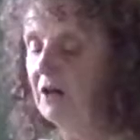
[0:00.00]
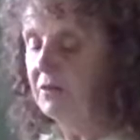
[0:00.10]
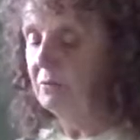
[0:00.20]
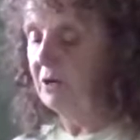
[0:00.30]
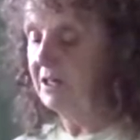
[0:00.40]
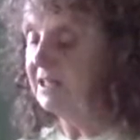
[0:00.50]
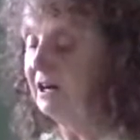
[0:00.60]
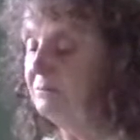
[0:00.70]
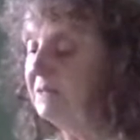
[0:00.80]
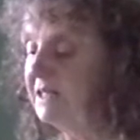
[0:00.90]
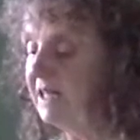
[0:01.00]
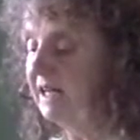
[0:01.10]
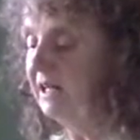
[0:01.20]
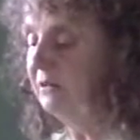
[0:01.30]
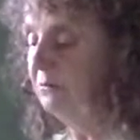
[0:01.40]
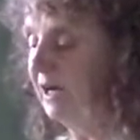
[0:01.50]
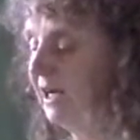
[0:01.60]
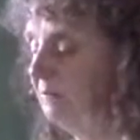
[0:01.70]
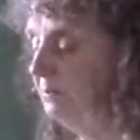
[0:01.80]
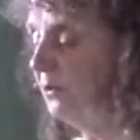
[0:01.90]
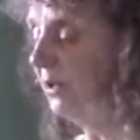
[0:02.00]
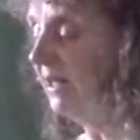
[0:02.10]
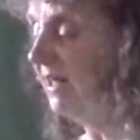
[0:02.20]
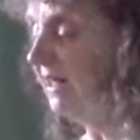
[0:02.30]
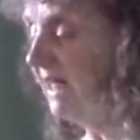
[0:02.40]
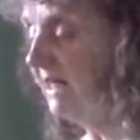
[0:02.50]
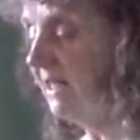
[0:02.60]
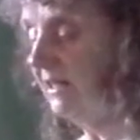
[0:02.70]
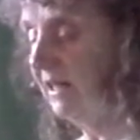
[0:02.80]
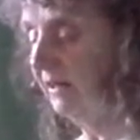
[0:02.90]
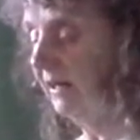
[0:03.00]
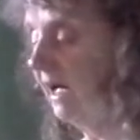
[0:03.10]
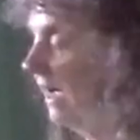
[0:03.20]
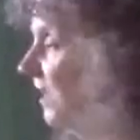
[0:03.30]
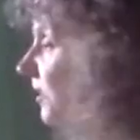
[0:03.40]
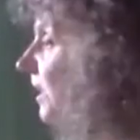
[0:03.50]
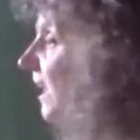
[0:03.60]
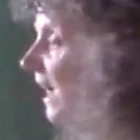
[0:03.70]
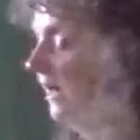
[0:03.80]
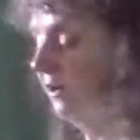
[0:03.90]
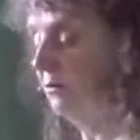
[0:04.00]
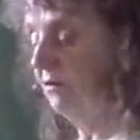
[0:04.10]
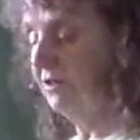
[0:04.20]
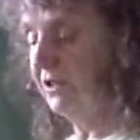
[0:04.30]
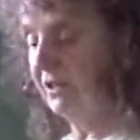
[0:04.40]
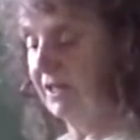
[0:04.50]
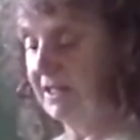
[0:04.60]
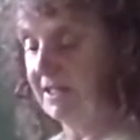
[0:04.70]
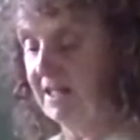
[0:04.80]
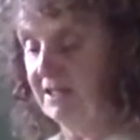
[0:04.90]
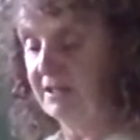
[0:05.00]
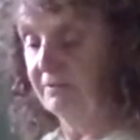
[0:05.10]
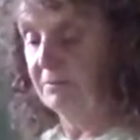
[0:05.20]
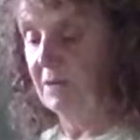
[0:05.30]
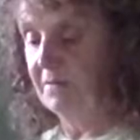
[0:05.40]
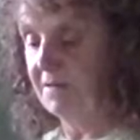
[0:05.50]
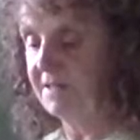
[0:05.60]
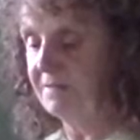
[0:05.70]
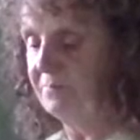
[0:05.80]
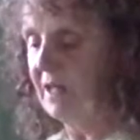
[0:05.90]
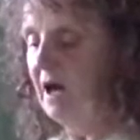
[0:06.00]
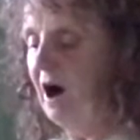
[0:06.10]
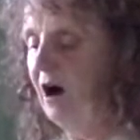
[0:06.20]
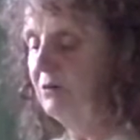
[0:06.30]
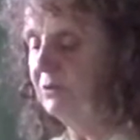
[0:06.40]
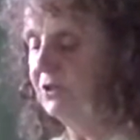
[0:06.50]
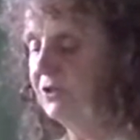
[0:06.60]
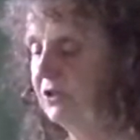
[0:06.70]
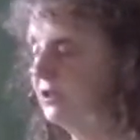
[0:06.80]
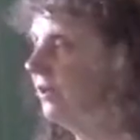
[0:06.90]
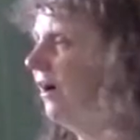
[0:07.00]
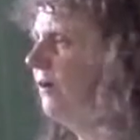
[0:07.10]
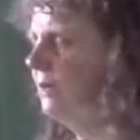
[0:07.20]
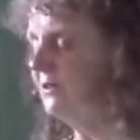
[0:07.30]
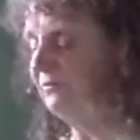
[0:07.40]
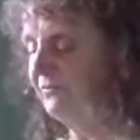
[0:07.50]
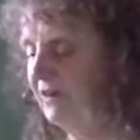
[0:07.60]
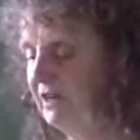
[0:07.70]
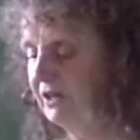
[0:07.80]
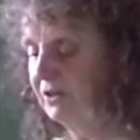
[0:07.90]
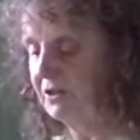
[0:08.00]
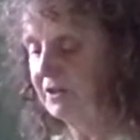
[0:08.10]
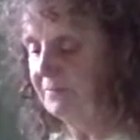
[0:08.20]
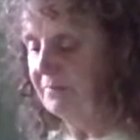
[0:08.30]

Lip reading: otherwise I'd be taken away and put in a nasty little cage in a quarantine centre for months. I was good, I was very good,